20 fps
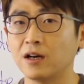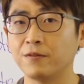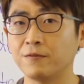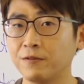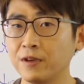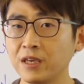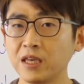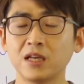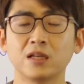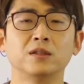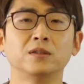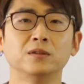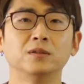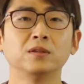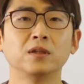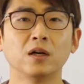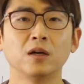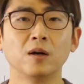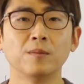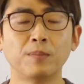
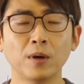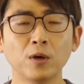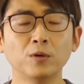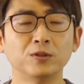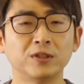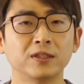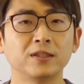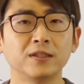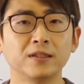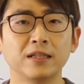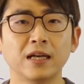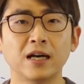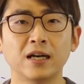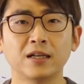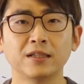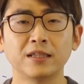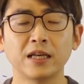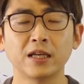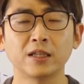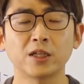vehicle, a boat
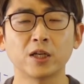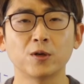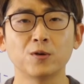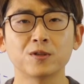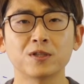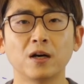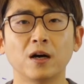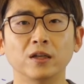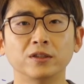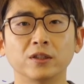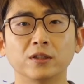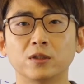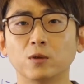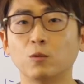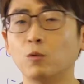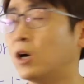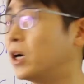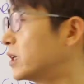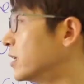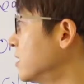that goes under the
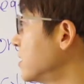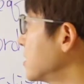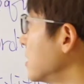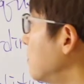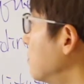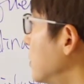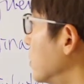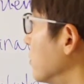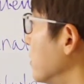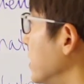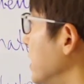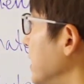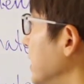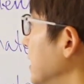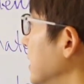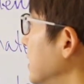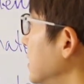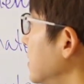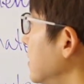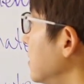water,
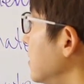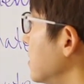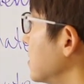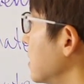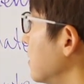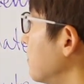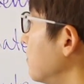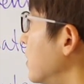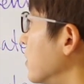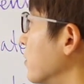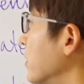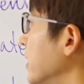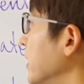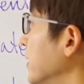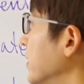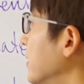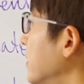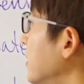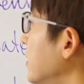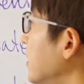
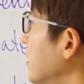submarine.